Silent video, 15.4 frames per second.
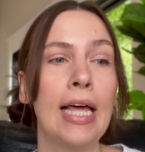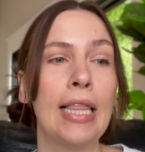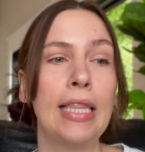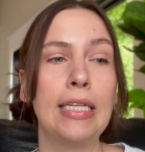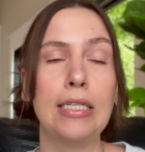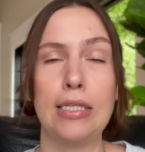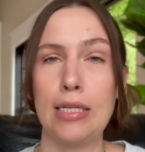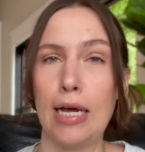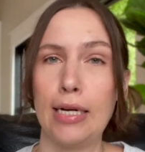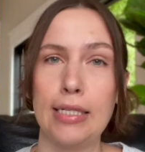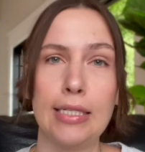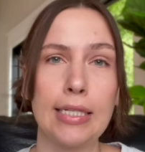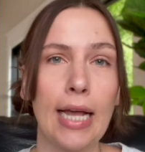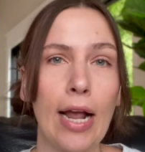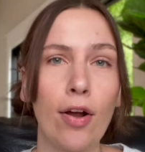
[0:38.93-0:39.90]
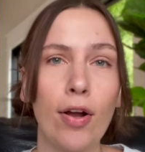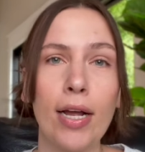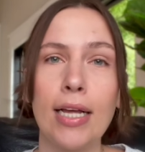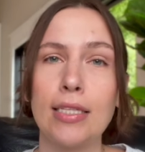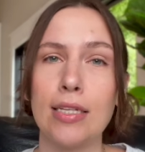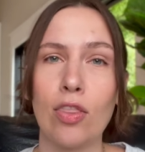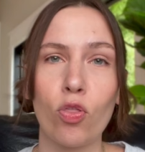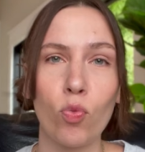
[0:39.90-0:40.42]
This is not as scary,
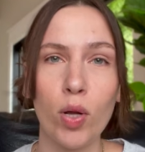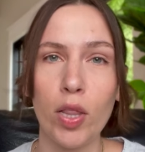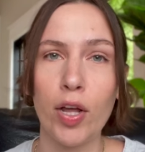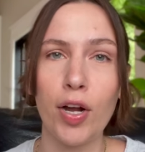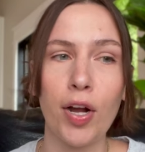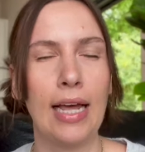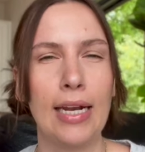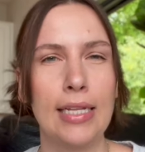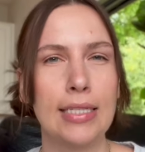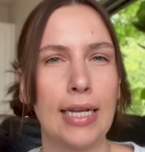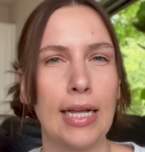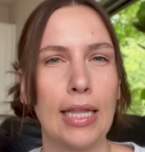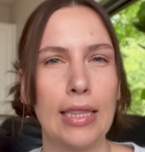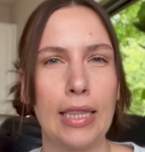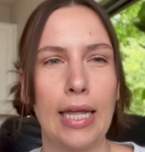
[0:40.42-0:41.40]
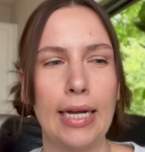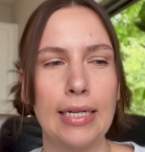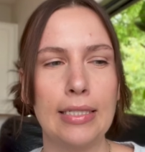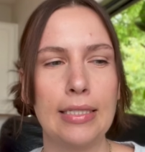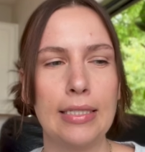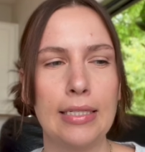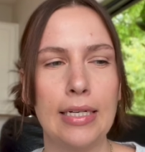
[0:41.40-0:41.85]
it's a thriller and it's like a light,